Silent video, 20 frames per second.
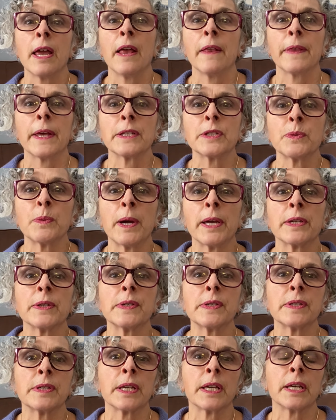That's why you
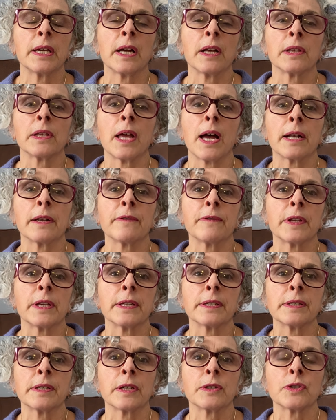see a lot of the
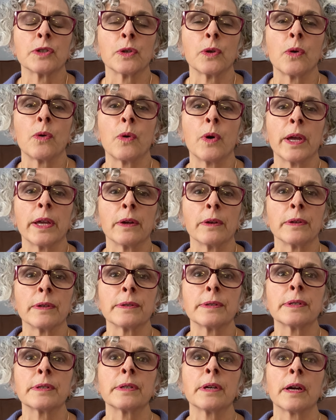essential
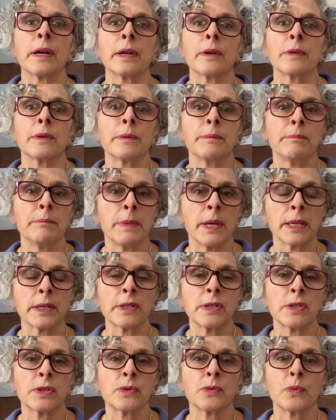oils
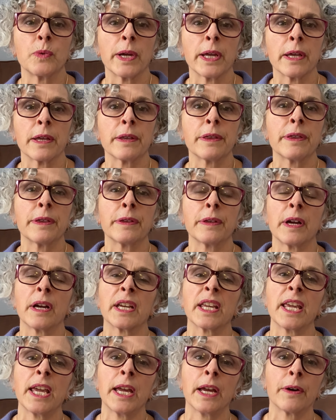mixed with a
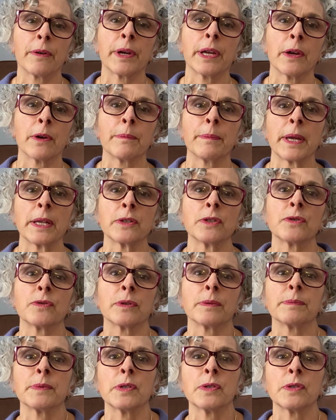carrier menstruum.